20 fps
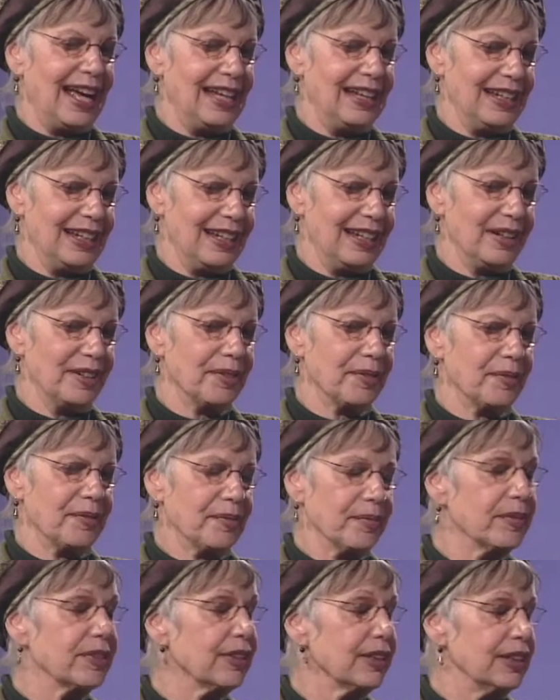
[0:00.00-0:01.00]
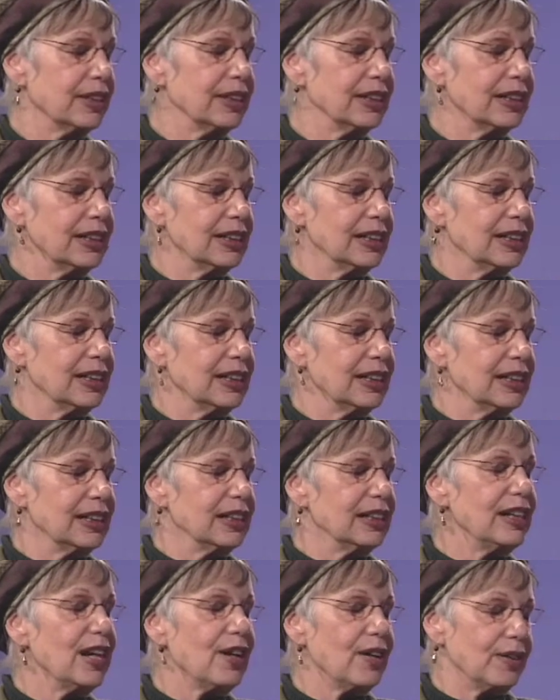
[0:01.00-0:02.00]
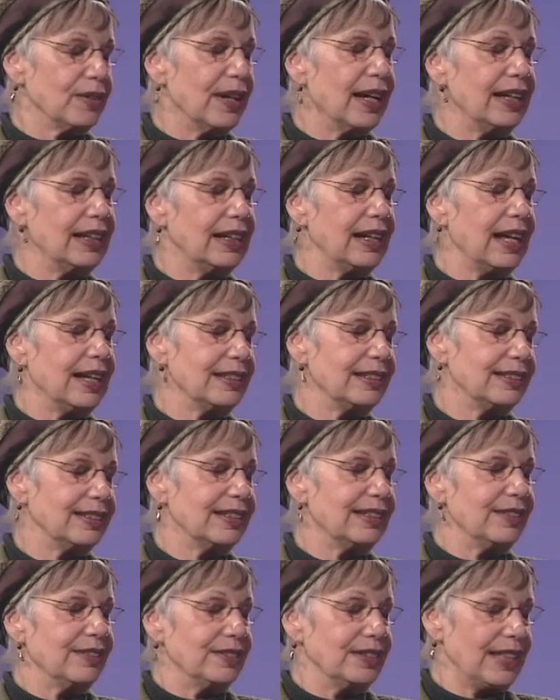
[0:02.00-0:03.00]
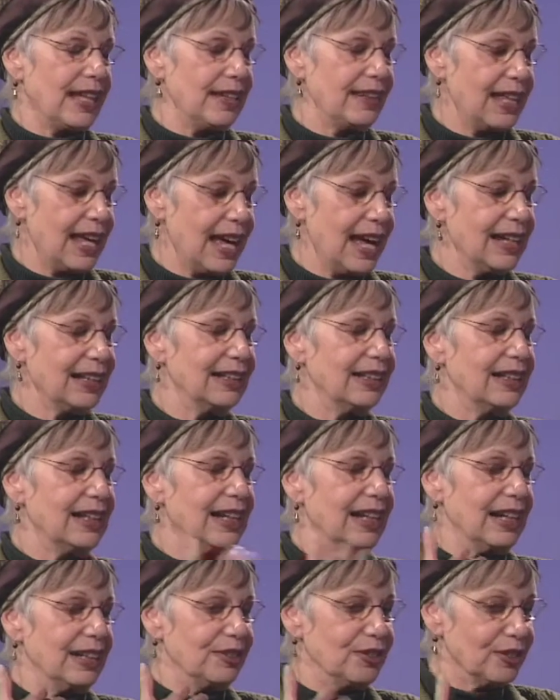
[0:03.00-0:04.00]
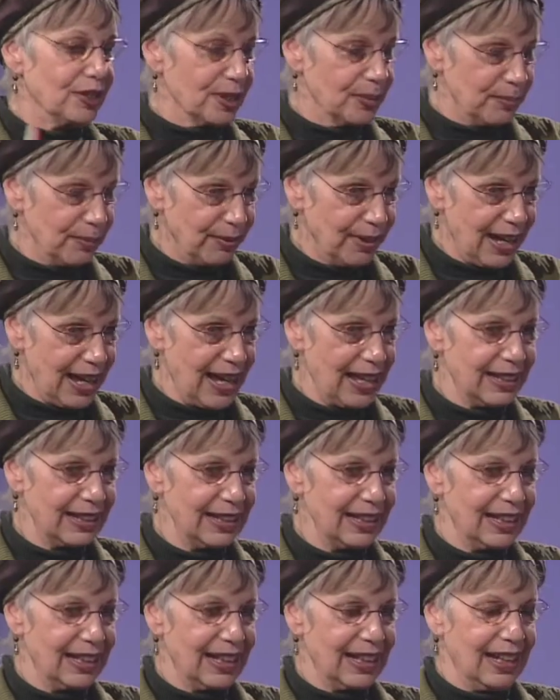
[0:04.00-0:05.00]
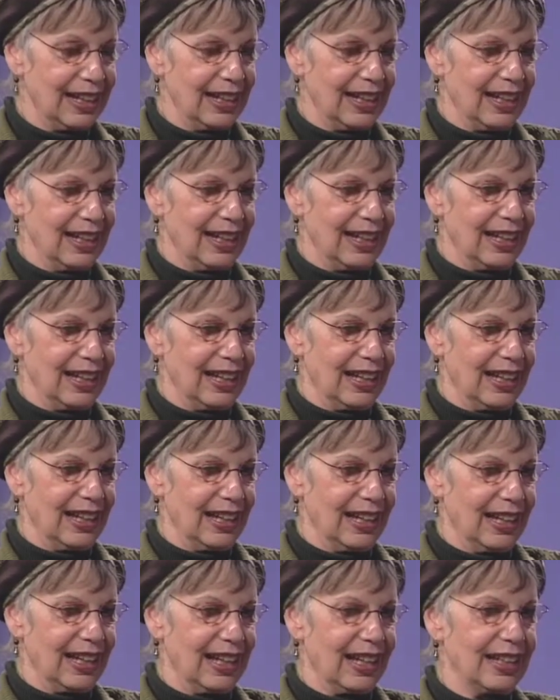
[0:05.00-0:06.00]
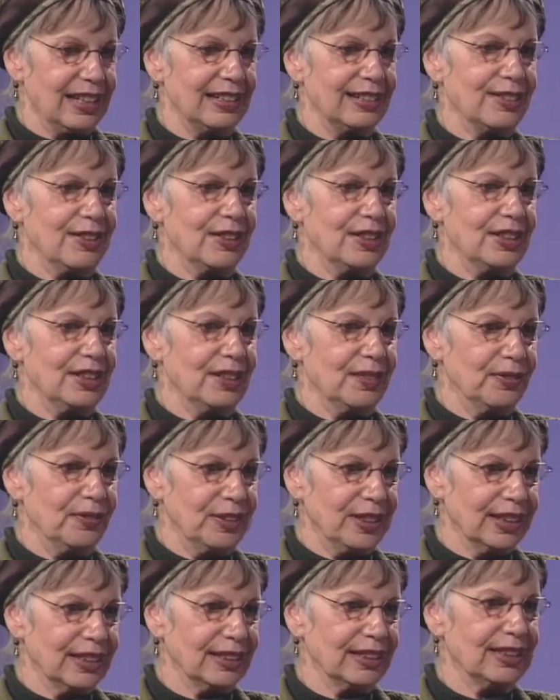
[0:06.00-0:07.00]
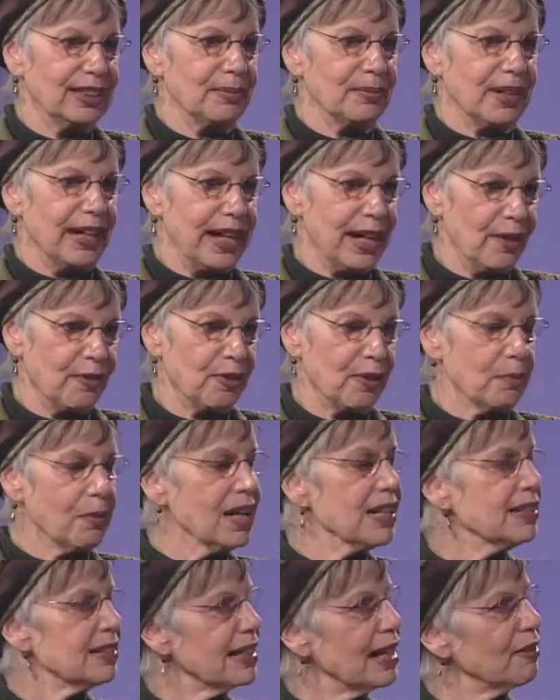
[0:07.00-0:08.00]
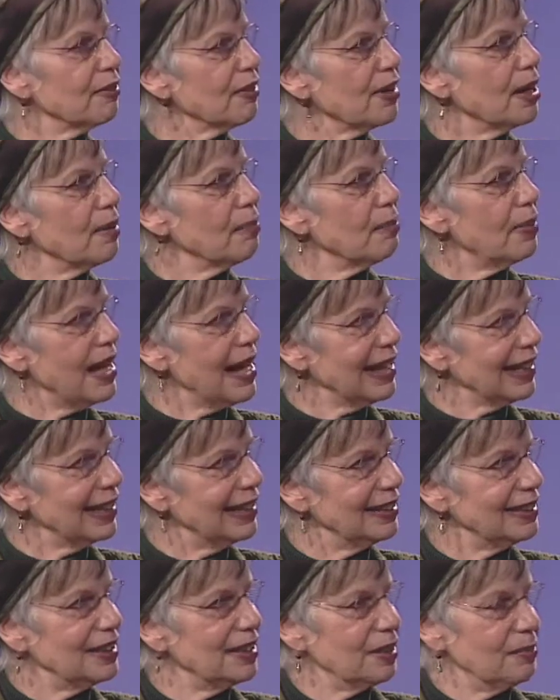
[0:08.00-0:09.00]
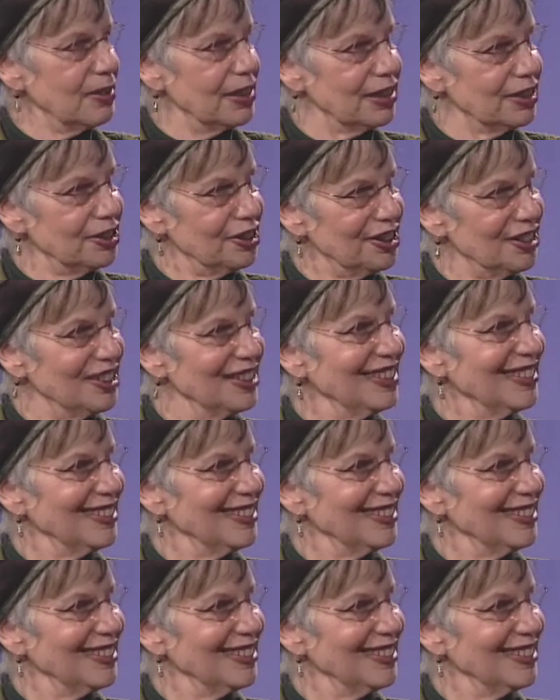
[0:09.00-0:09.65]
there anything? Yeah, go ahead. No, and as you said that, and then I took a breath, I started to feel some care for myself come back into the picture.